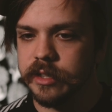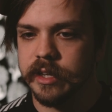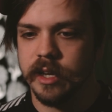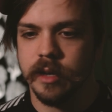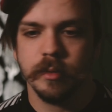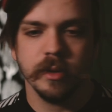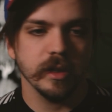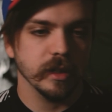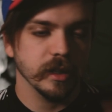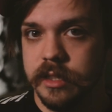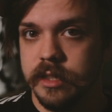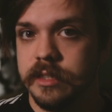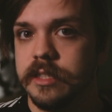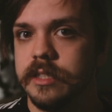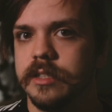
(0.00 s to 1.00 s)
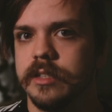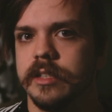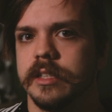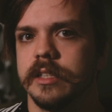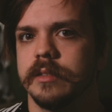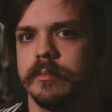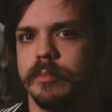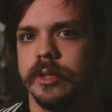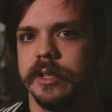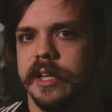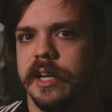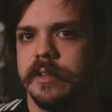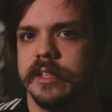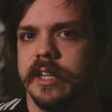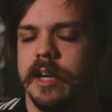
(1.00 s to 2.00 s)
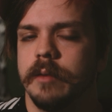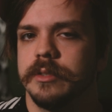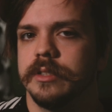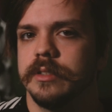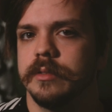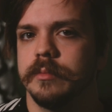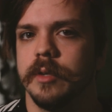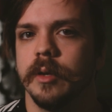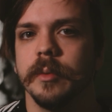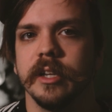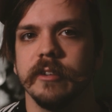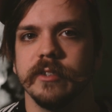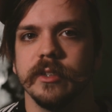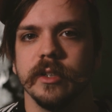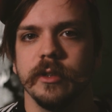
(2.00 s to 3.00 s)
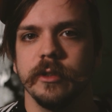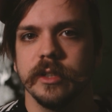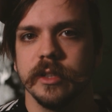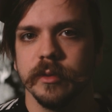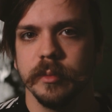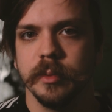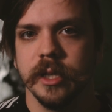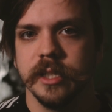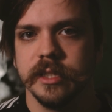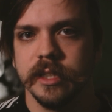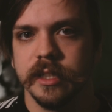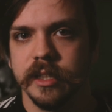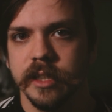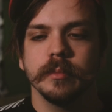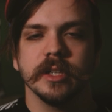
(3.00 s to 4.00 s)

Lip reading: your camera. It's easier to pull it out and capture the moment if you know you can replace it.